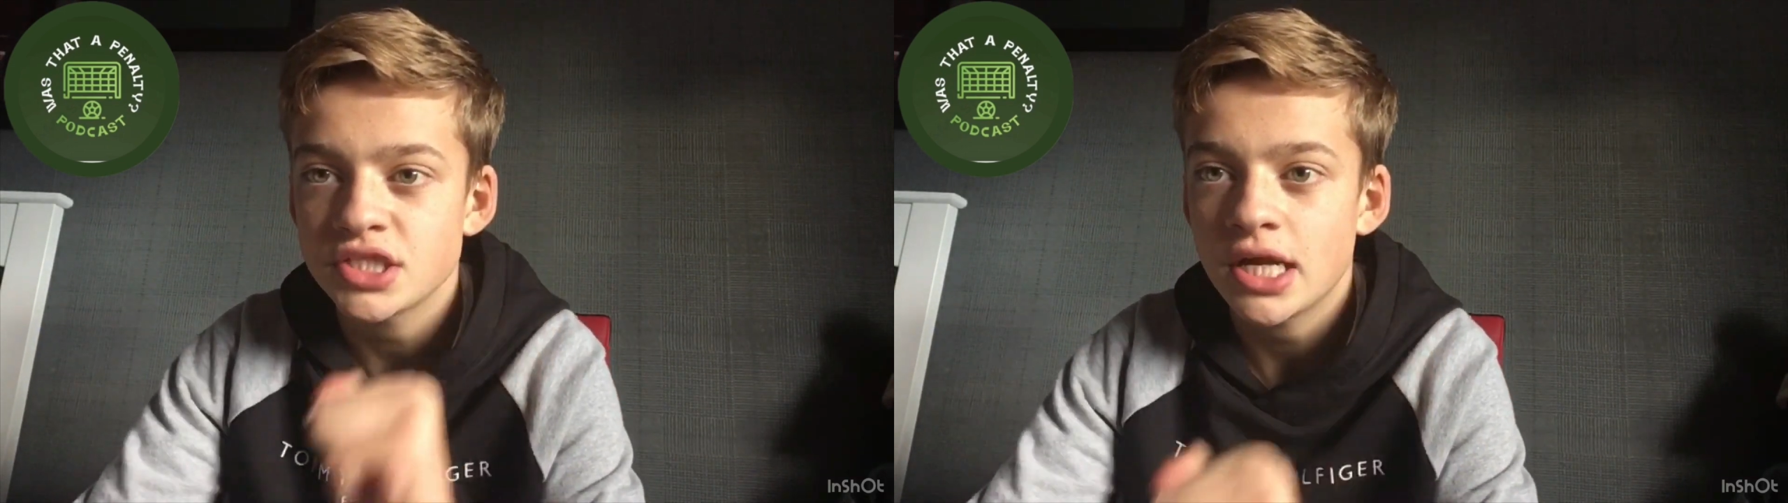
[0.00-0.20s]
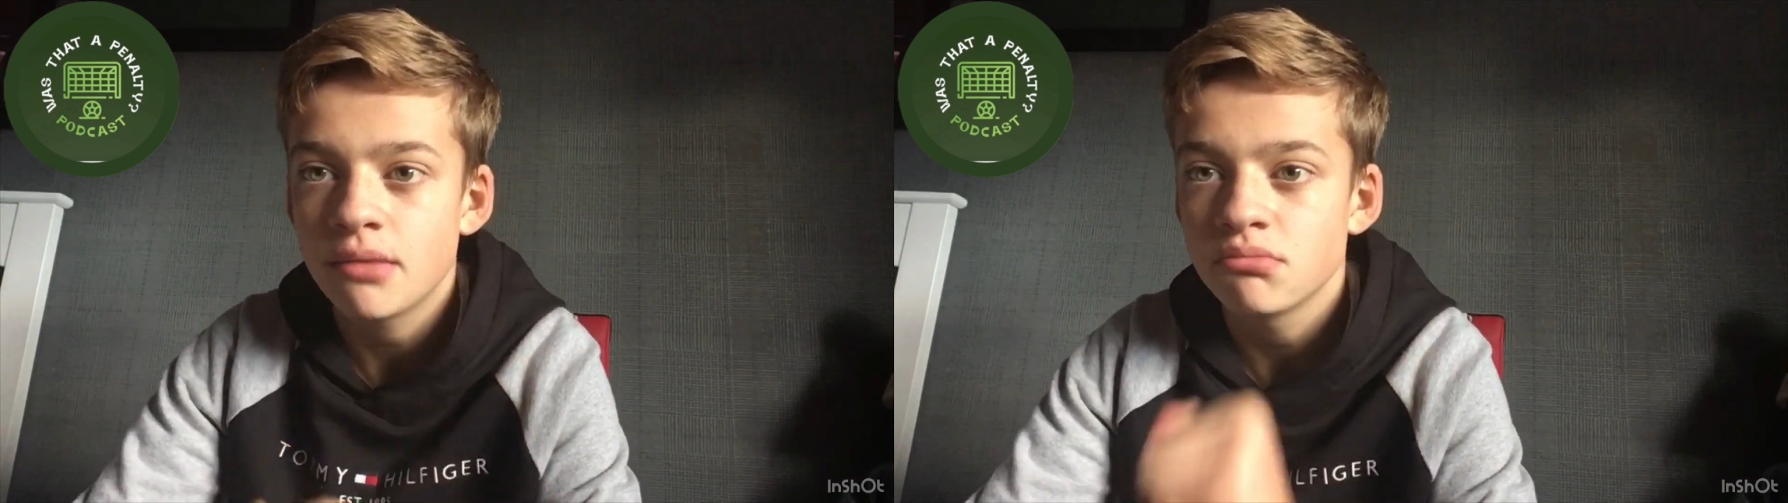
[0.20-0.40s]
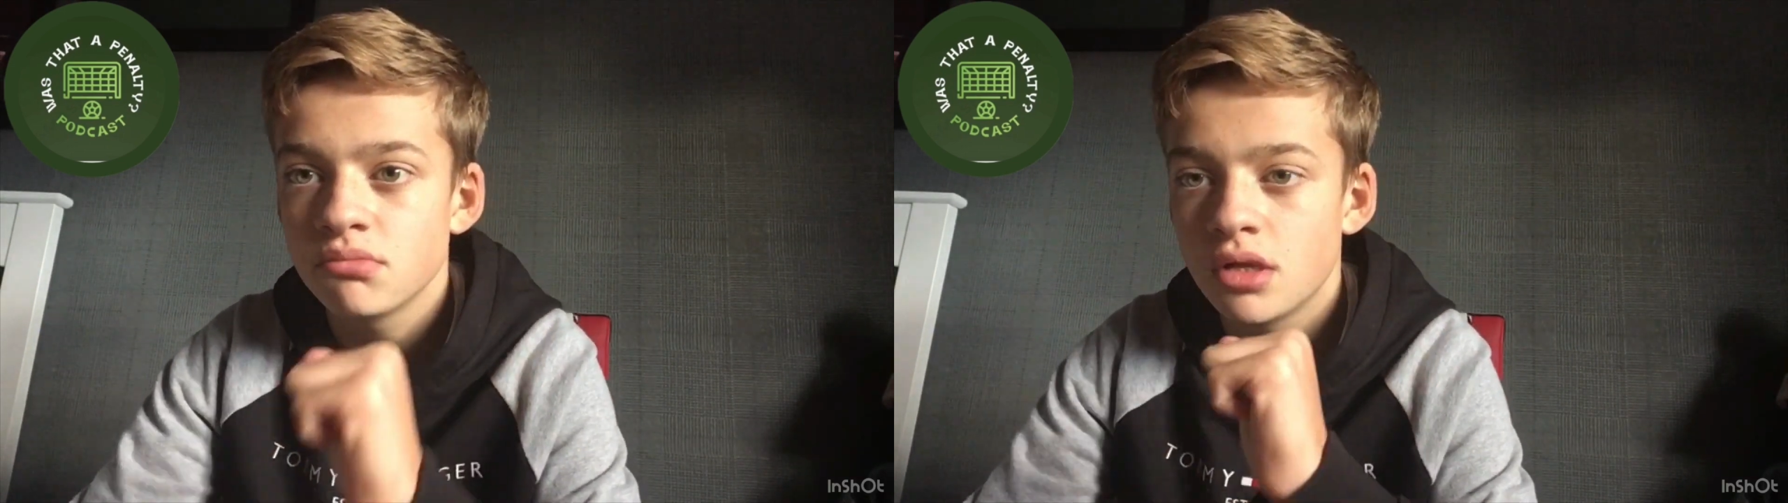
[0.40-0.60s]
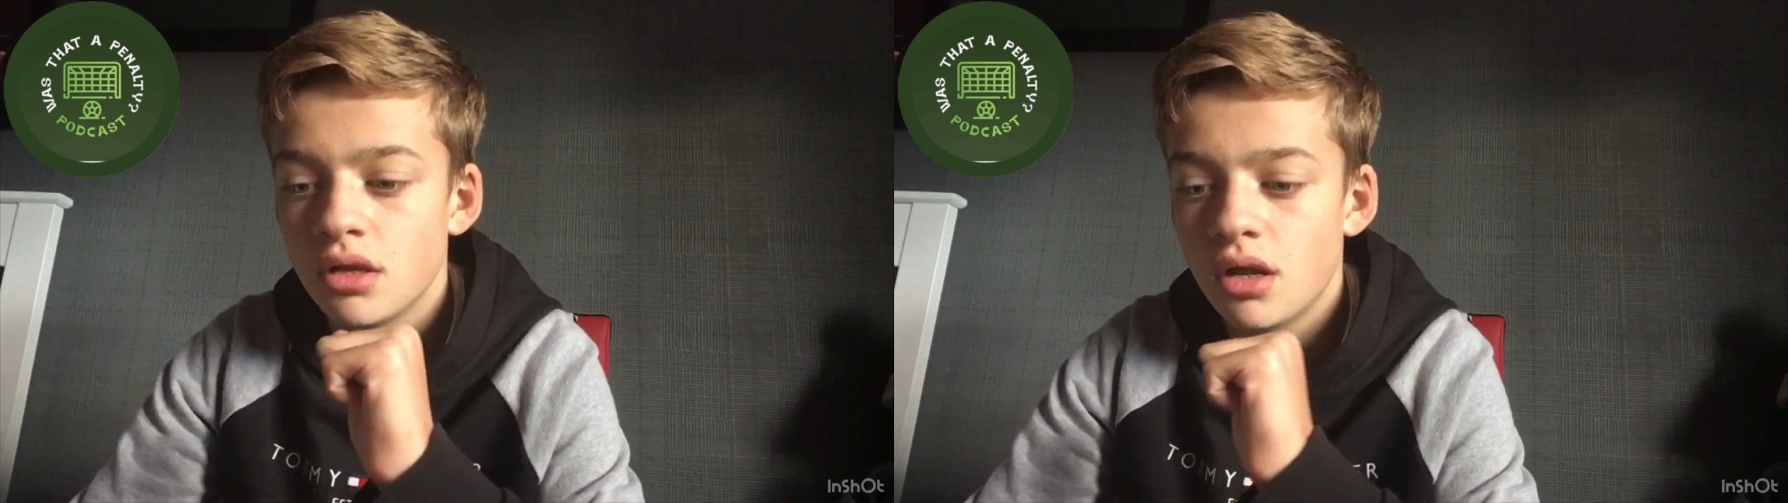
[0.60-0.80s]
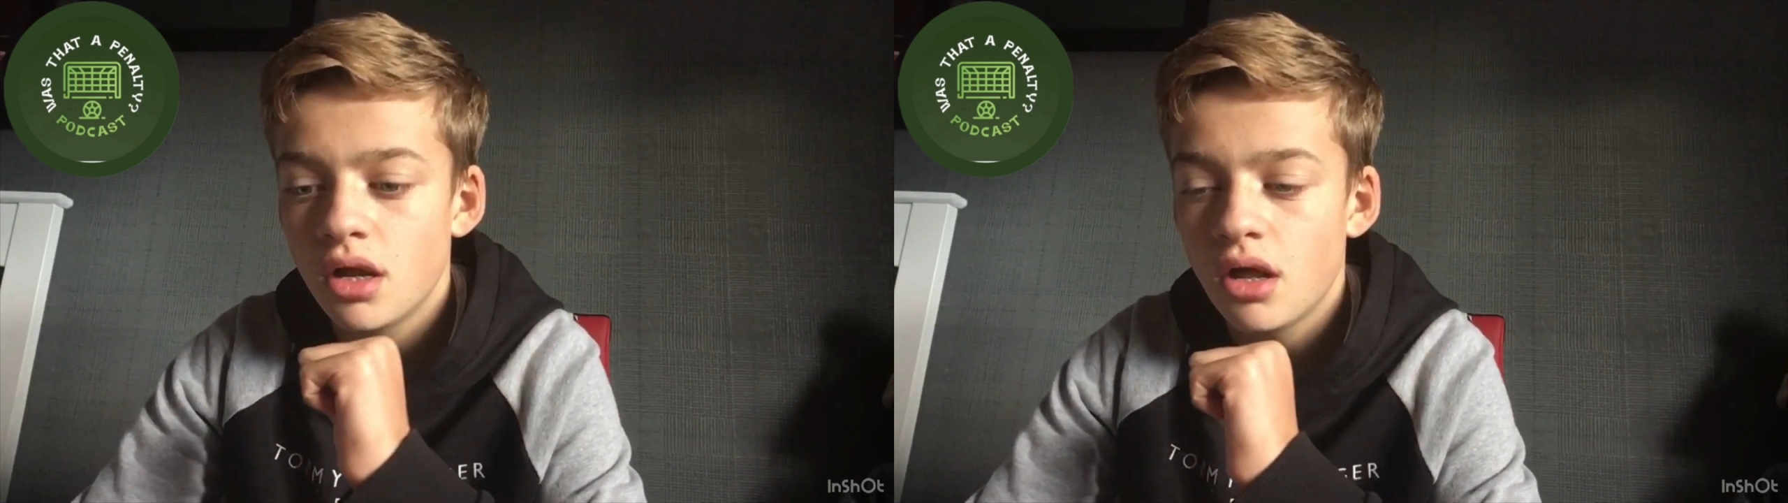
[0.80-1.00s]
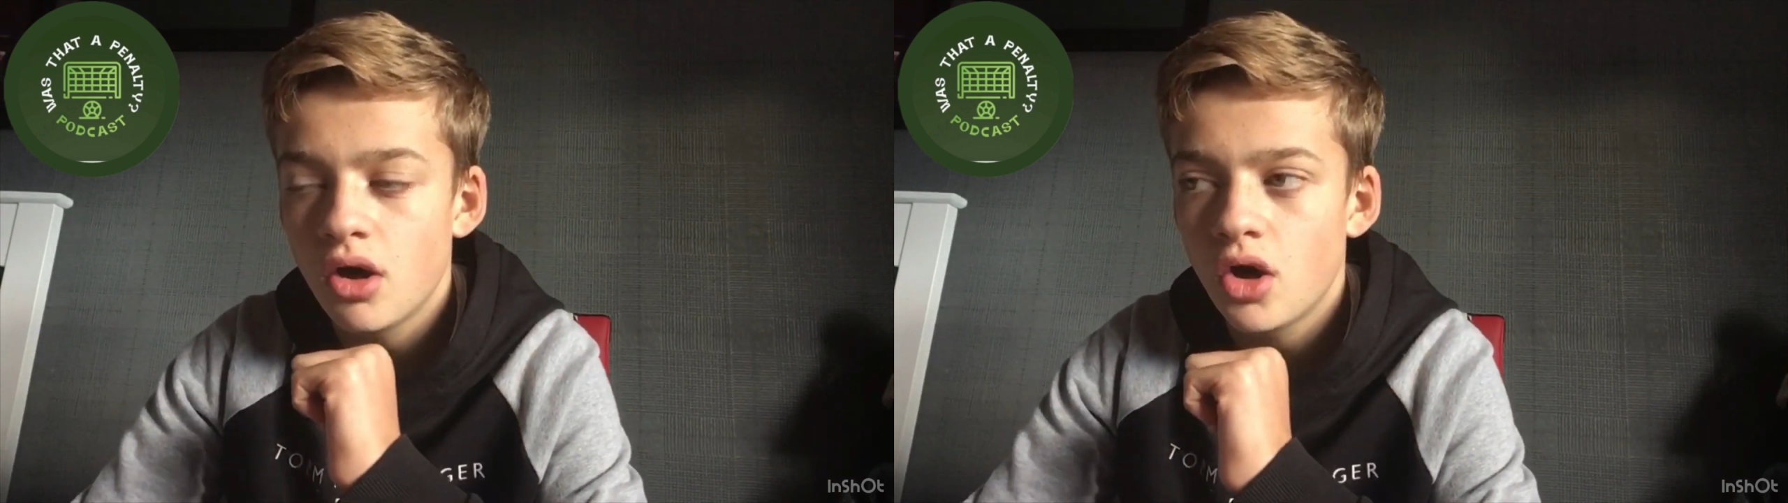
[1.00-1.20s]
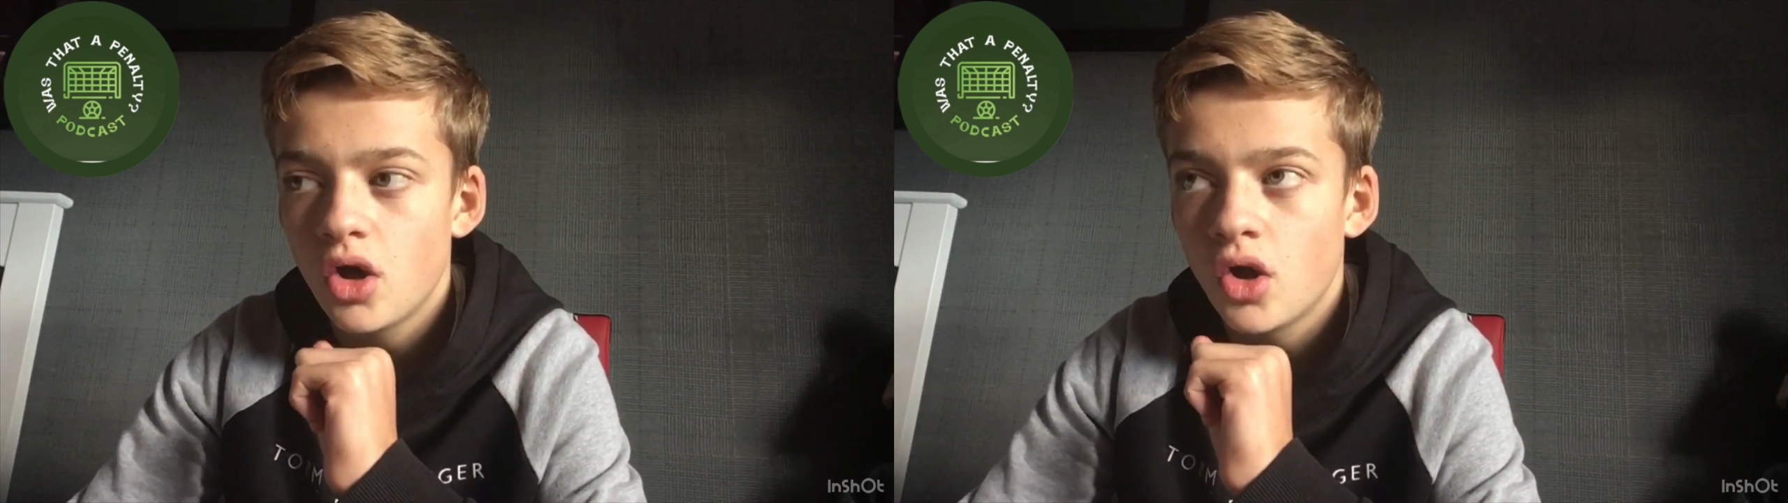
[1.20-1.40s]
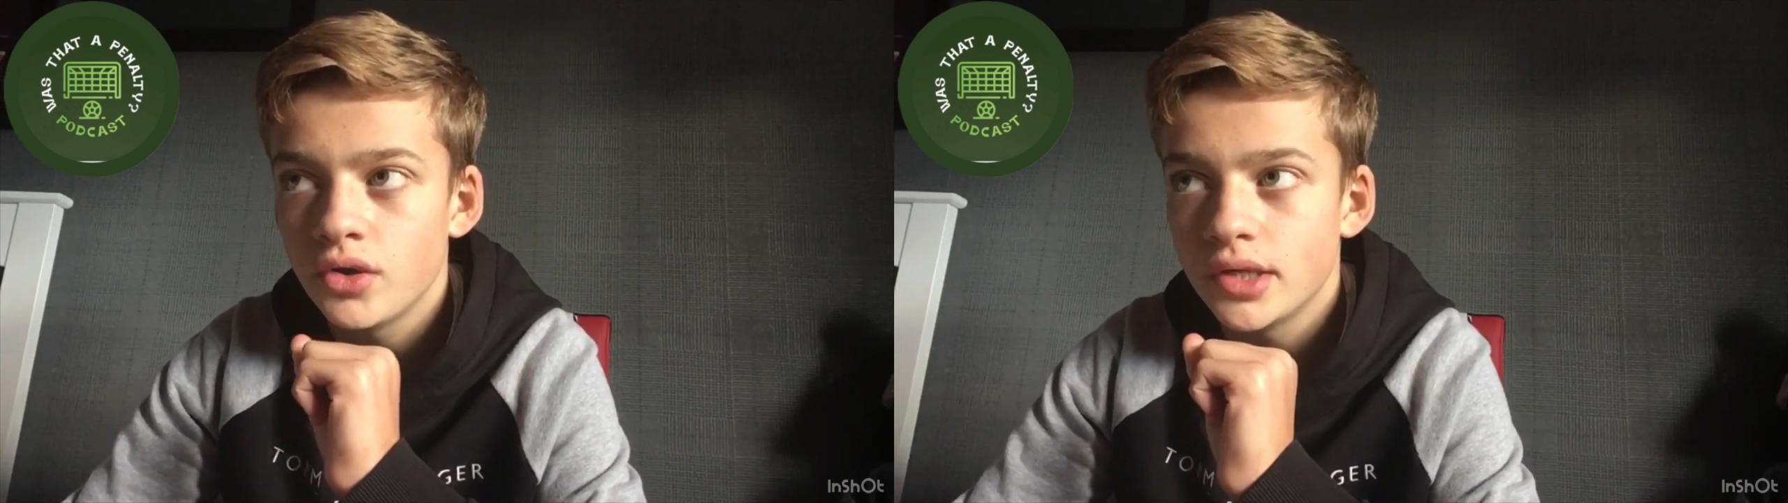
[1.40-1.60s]
Ham
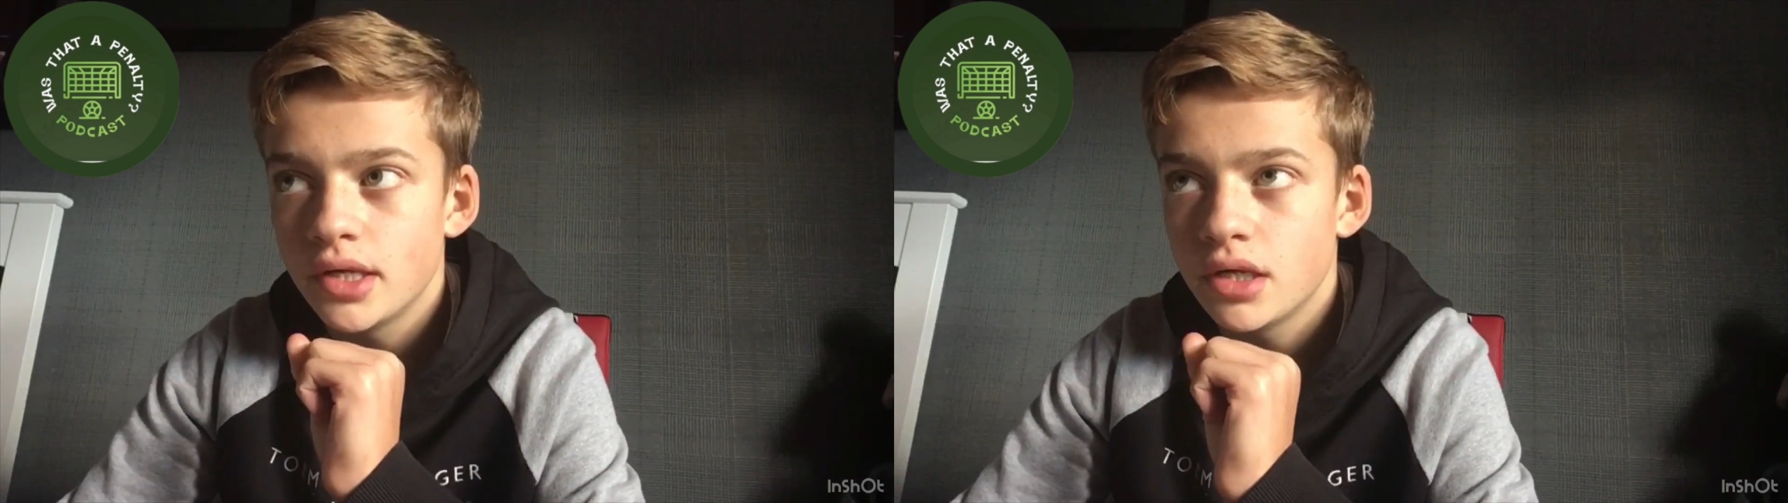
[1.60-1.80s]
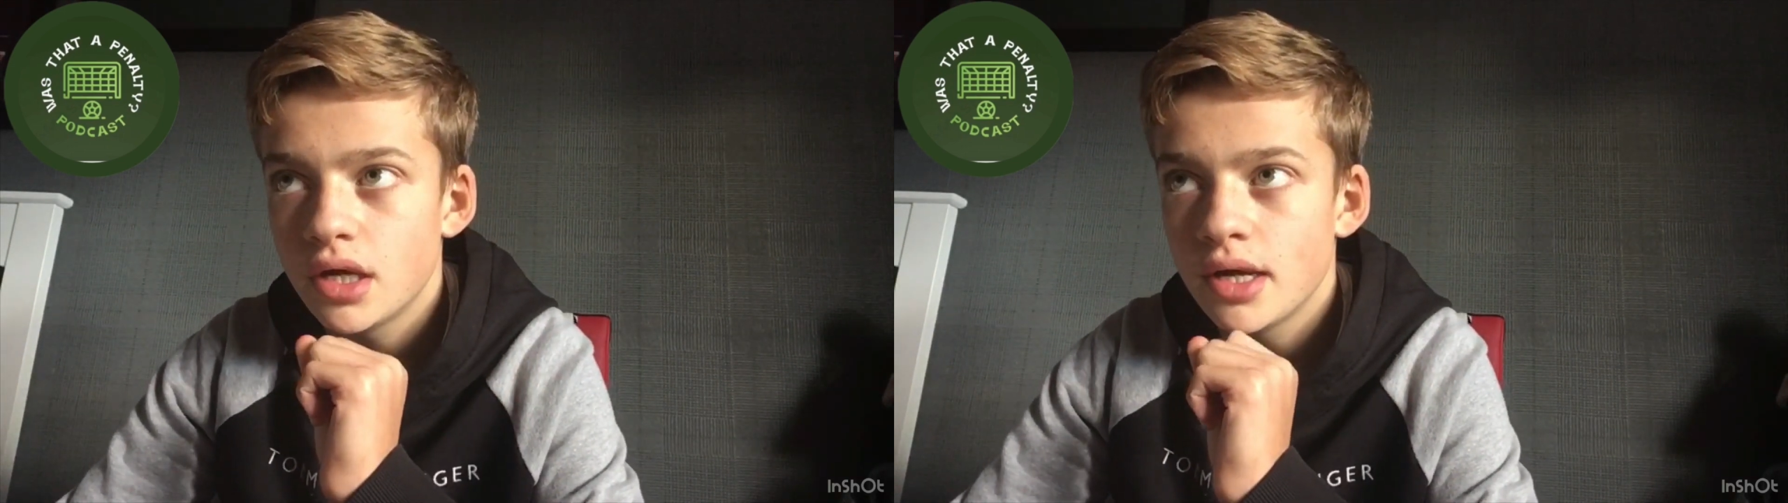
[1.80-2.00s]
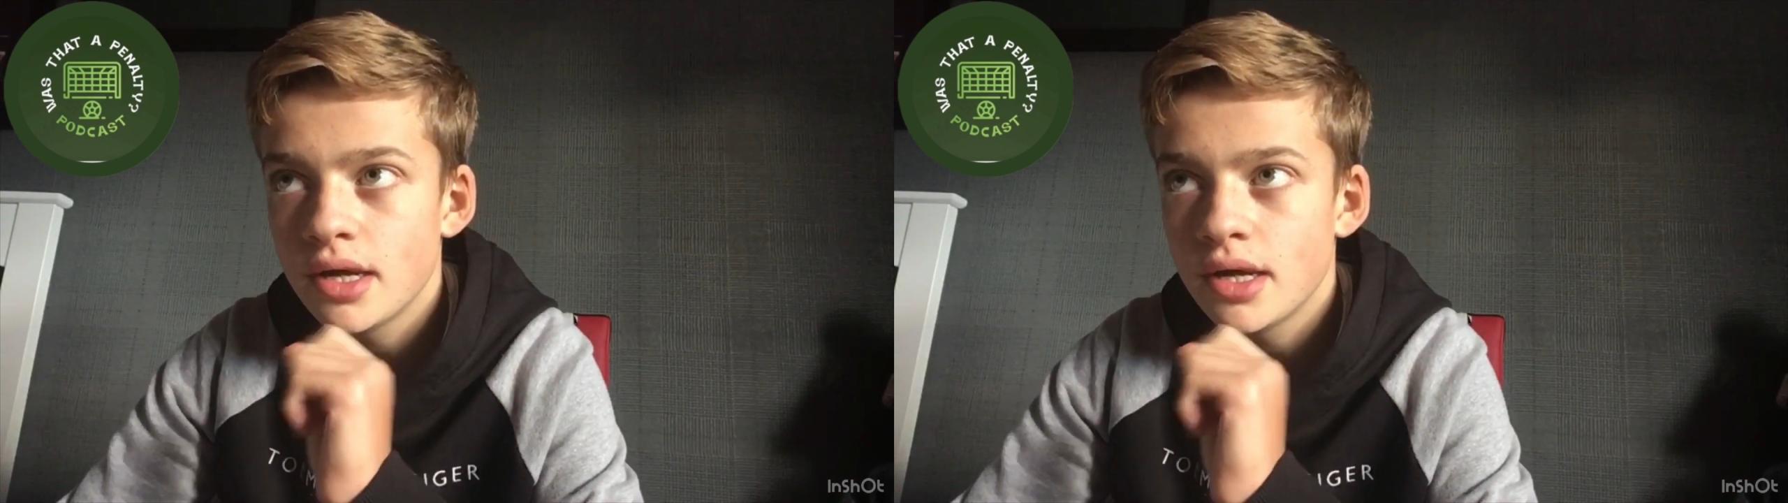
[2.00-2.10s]
on a.